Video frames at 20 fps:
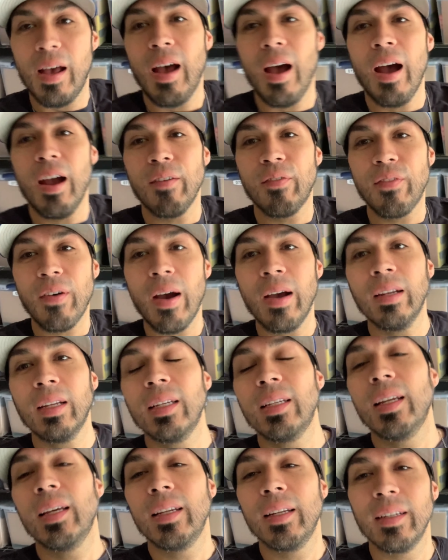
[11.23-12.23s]
I finally
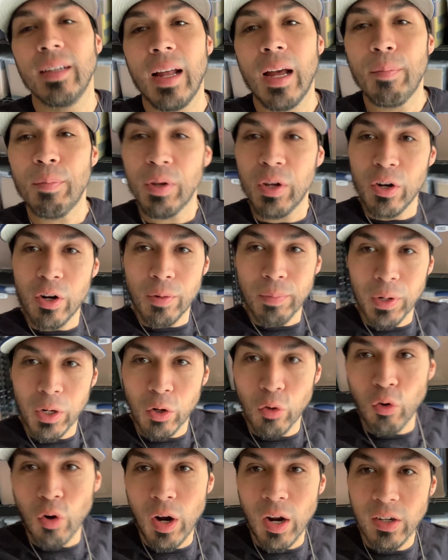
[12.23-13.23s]
did it. I'm here in my
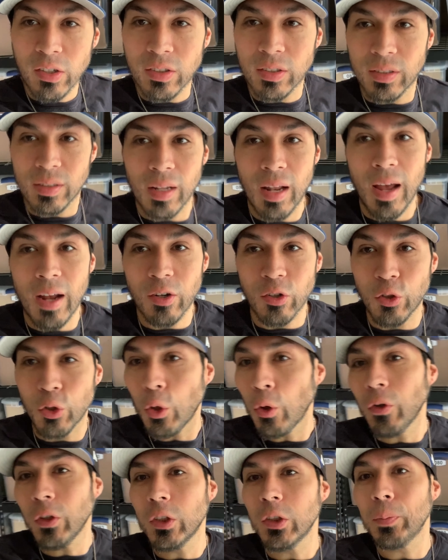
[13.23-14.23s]
garage /
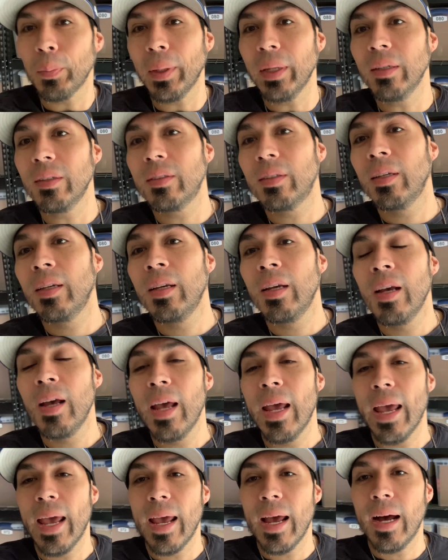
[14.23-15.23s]
storage space,
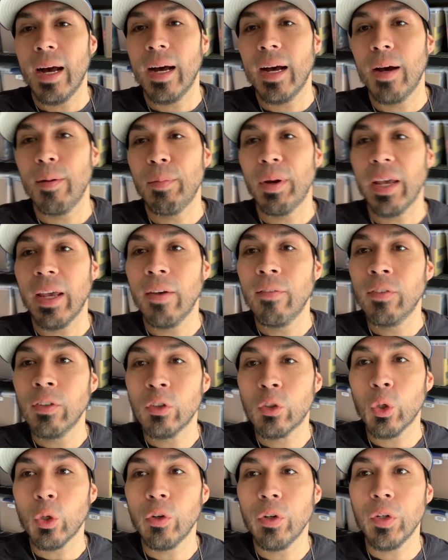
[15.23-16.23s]
my
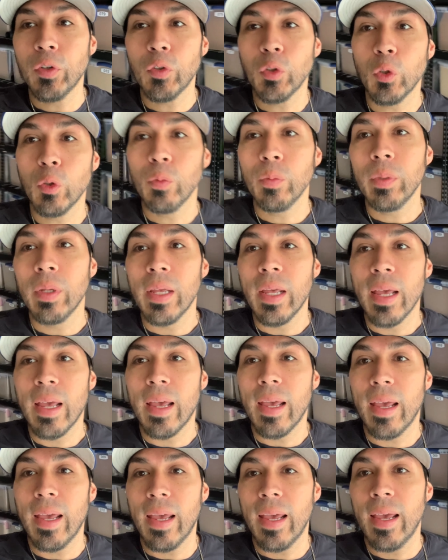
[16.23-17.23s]
inventory room,
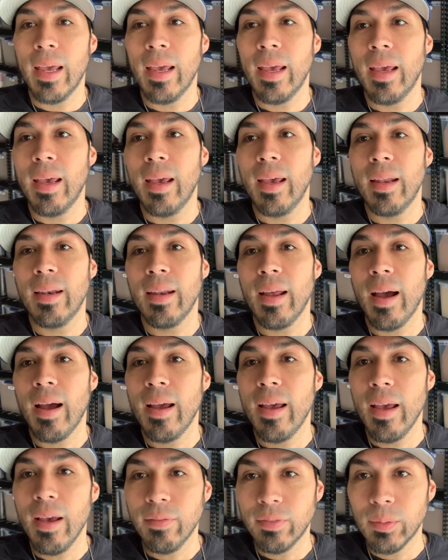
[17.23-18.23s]
and I
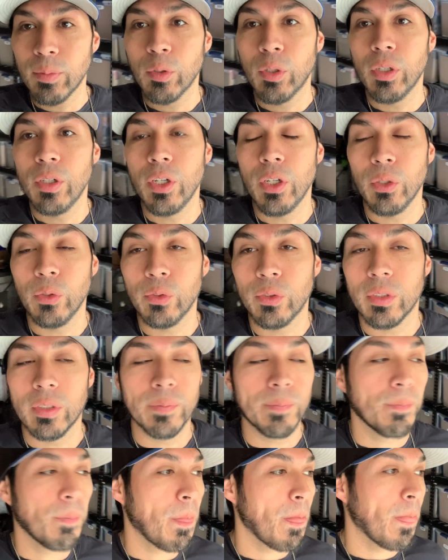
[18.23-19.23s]
have some good news.
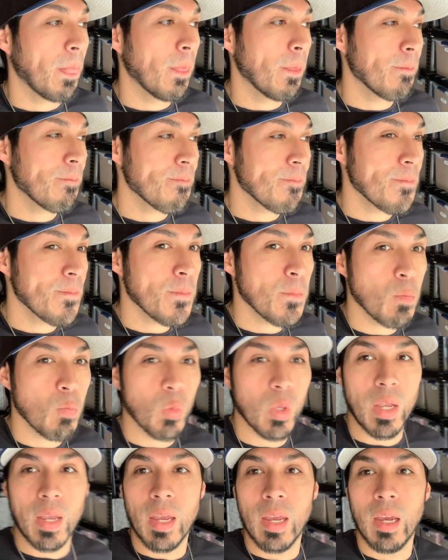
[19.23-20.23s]

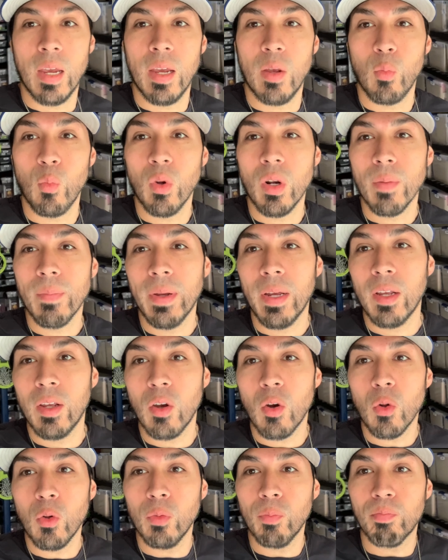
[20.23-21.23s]
In one of my
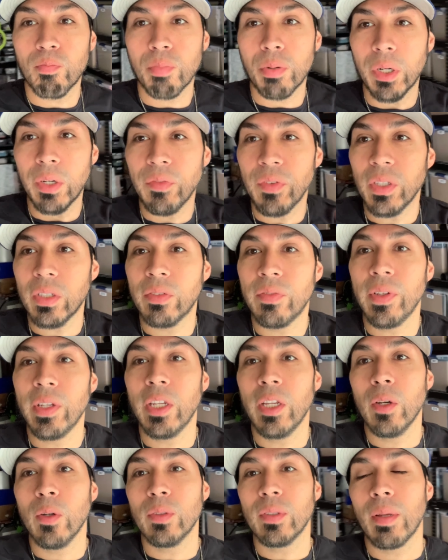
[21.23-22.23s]
old previous
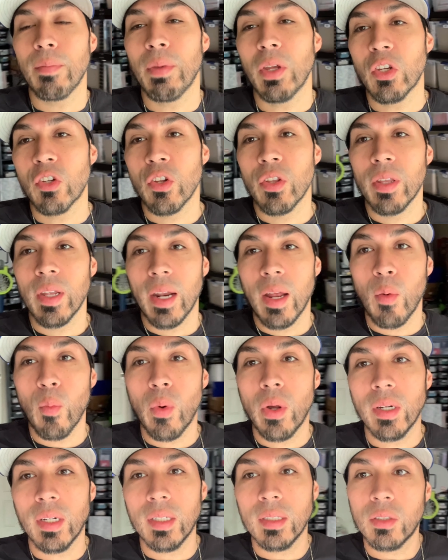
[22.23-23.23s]
videos, I mentioned that I
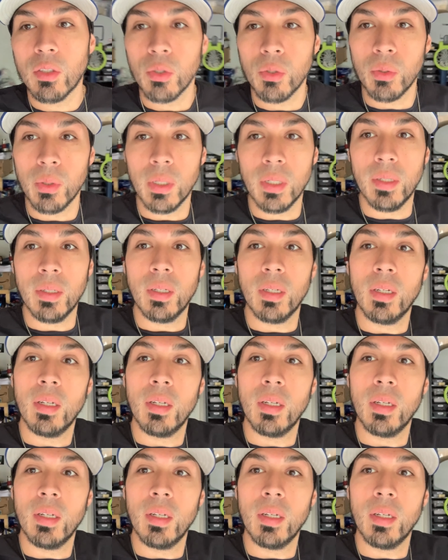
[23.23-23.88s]
wanted to